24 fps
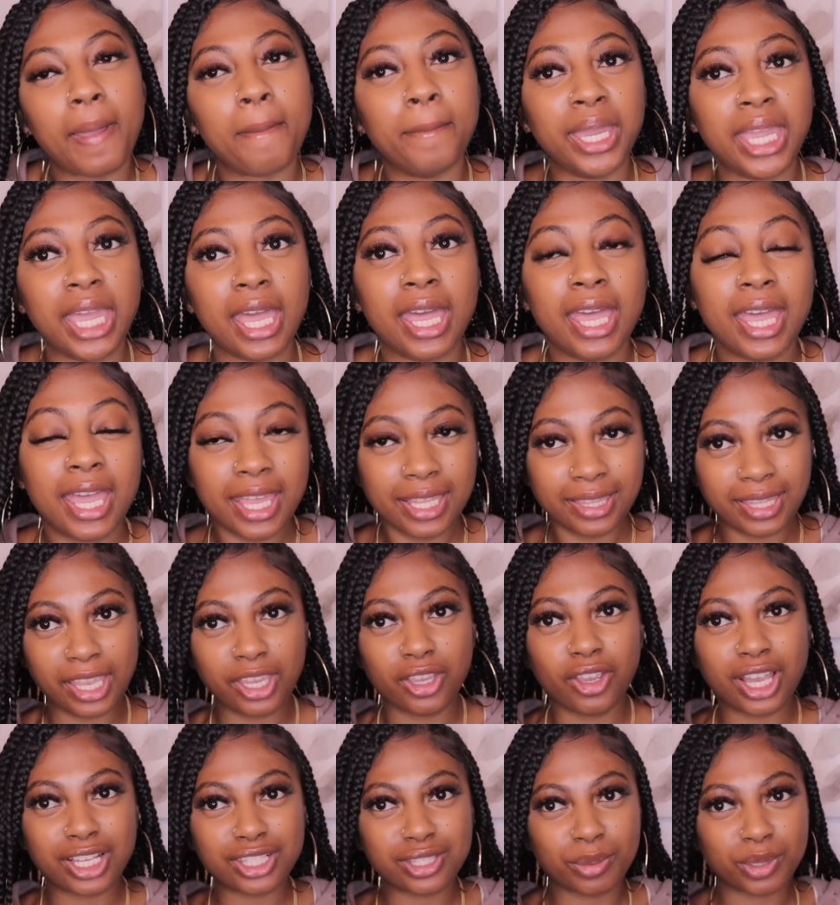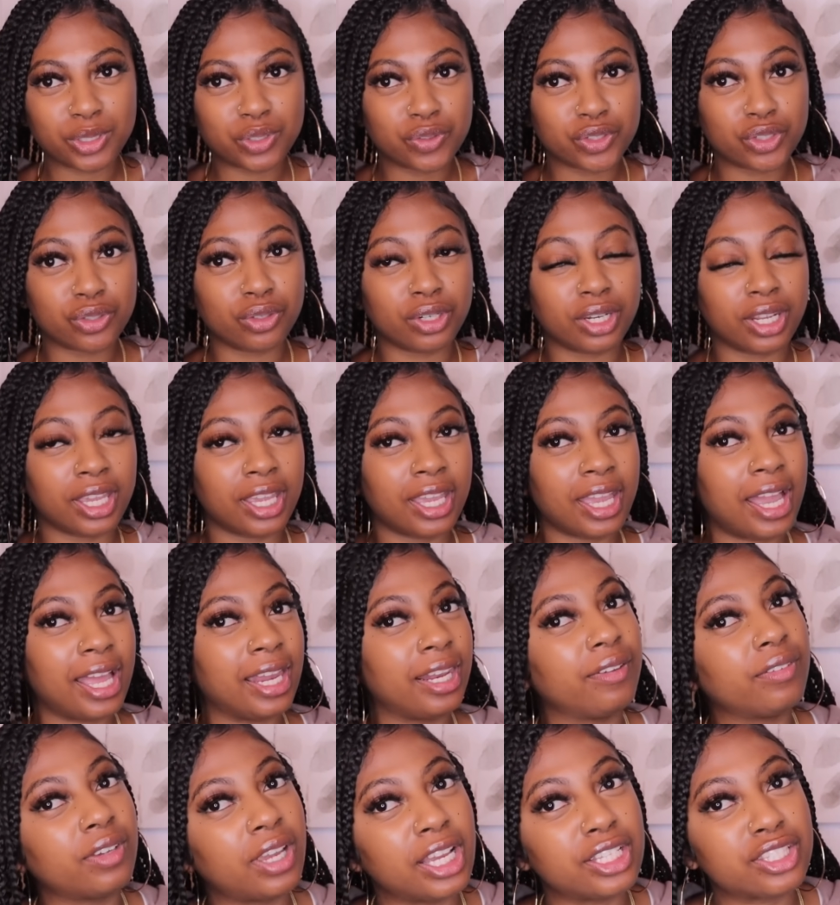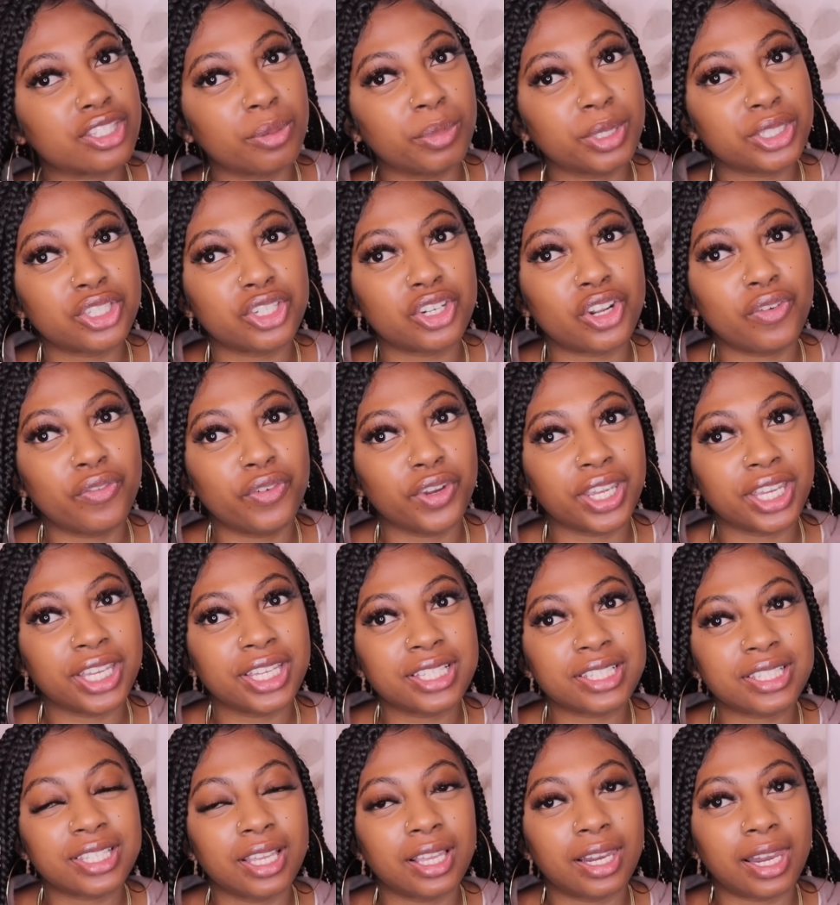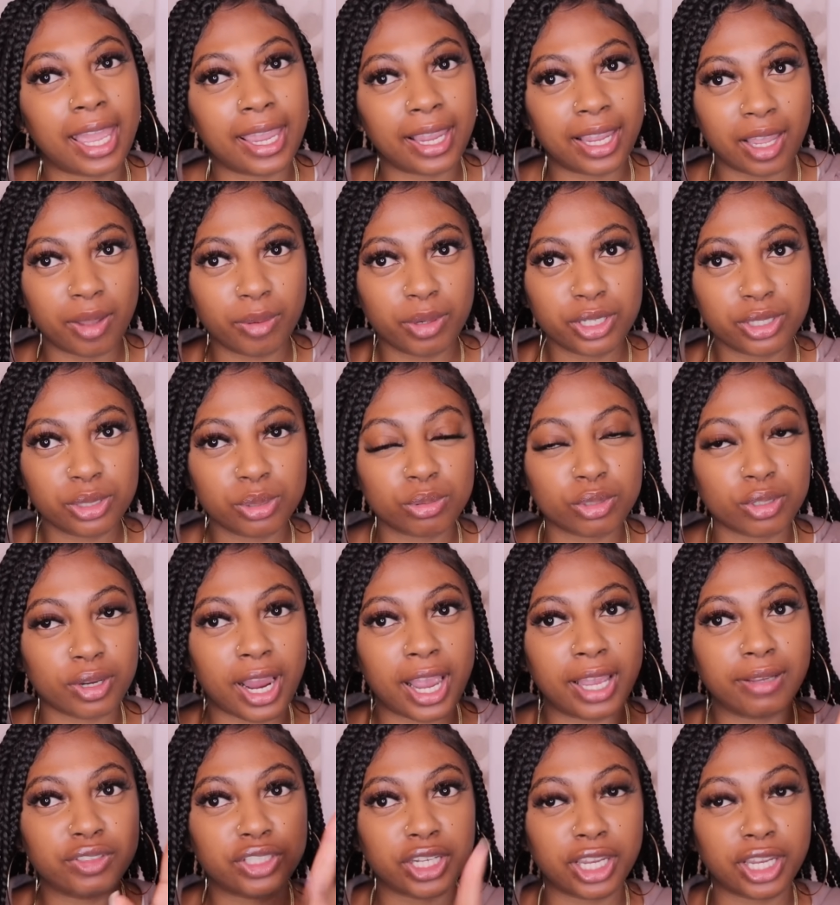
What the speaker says: But yeah, thank you guys so much for tuning in. I love you guys so much, and don't forget to like, comment, and subscribe.